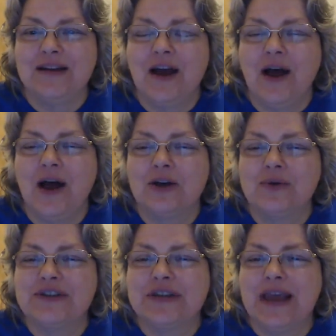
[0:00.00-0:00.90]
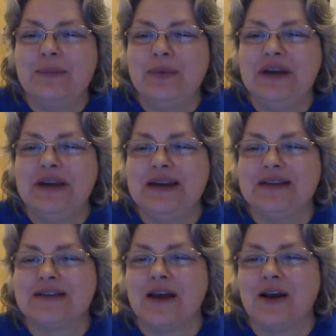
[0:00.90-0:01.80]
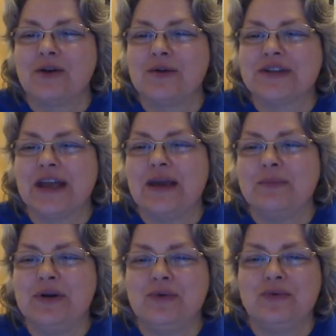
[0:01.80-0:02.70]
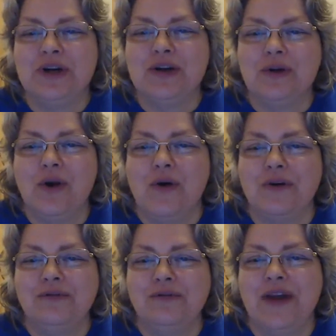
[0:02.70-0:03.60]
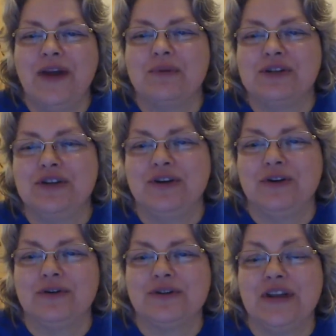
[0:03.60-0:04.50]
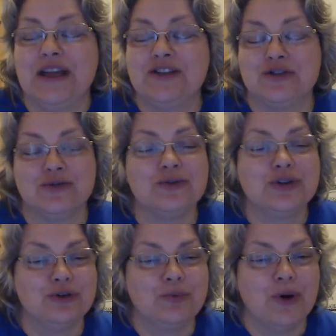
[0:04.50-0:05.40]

Aquascaping, is aquascaping real or fake materials? That's true, Turbo.